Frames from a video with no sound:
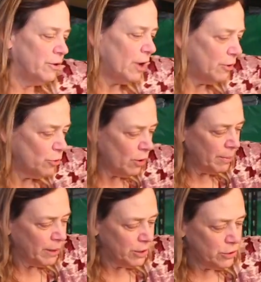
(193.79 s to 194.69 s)
Now,
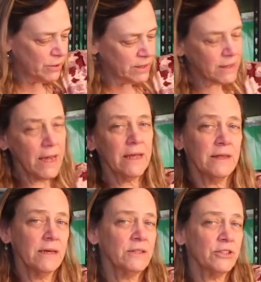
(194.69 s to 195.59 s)
normally you can take
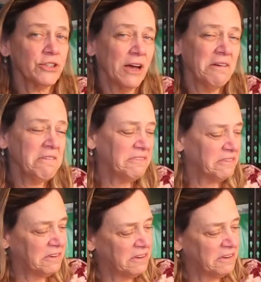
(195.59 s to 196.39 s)
this shelf,